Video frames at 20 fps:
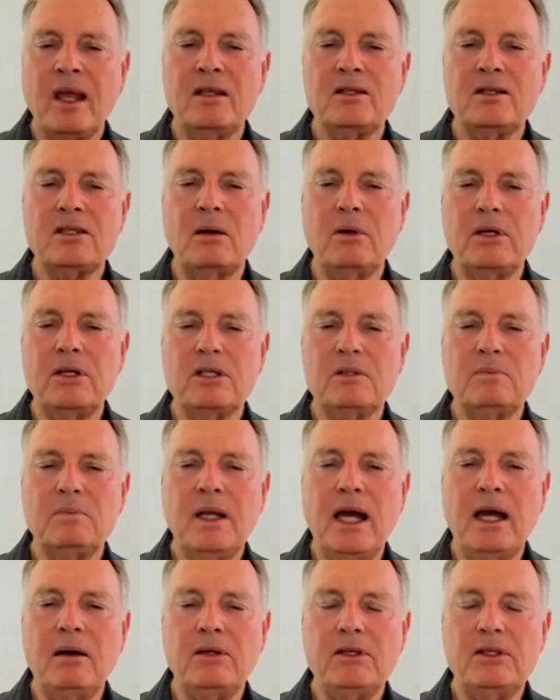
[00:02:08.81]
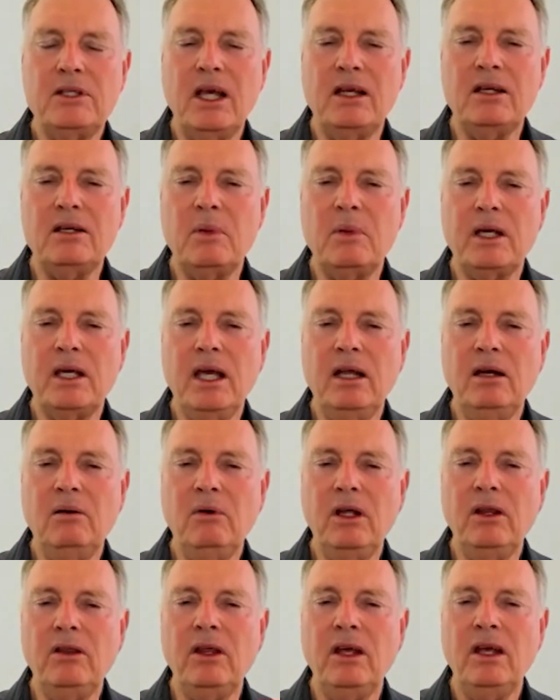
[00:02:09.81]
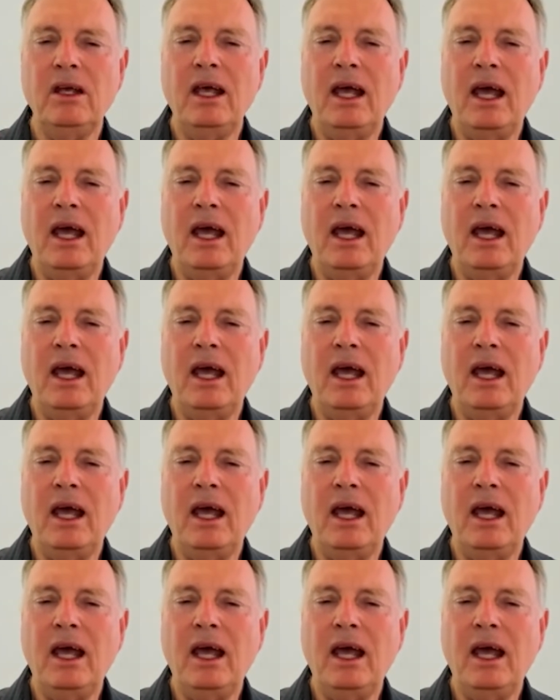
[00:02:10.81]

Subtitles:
So we just play with 10 to begin with.